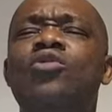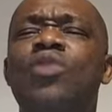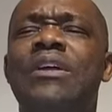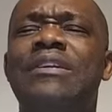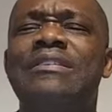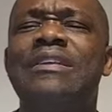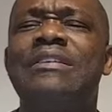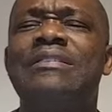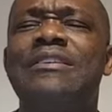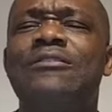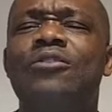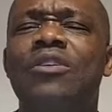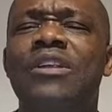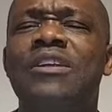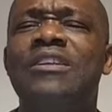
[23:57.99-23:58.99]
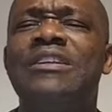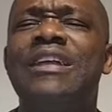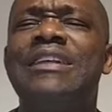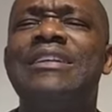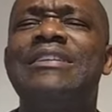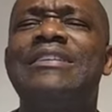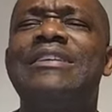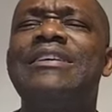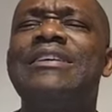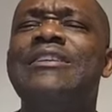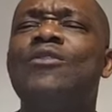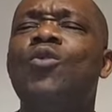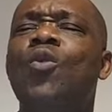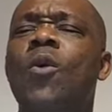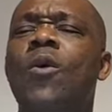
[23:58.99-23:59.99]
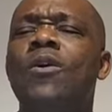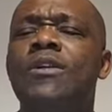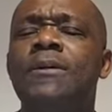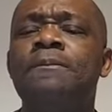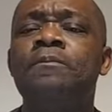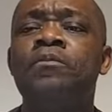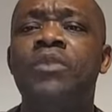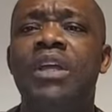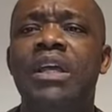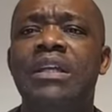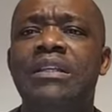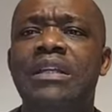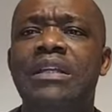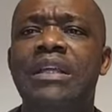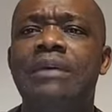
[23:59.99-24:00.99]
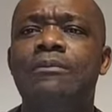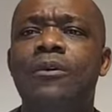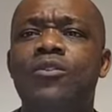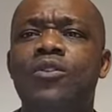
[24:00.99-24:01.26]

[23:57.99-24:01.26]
to assess this knowledge that is His Word in the name of